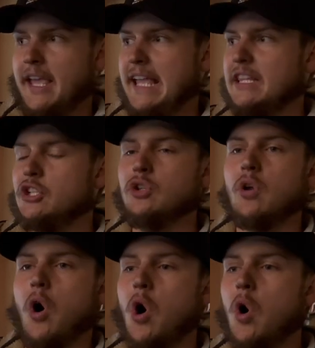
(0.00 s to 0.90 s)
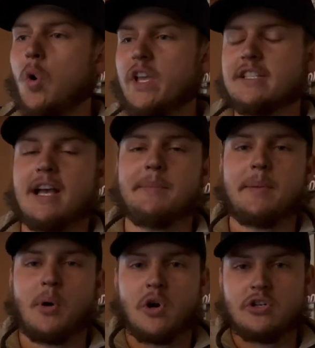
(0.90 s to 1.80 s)
And the dude always got my
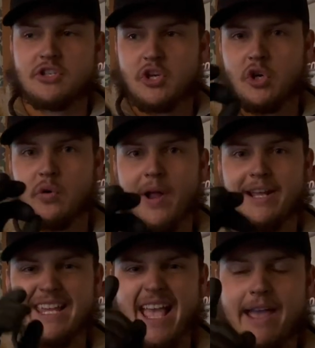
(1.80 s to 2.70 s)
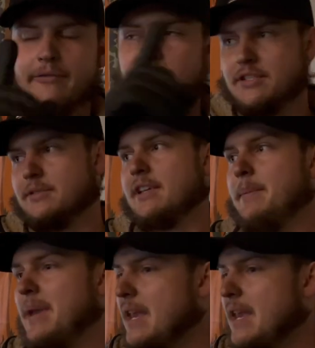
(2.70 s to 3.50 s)
parts correct every single time.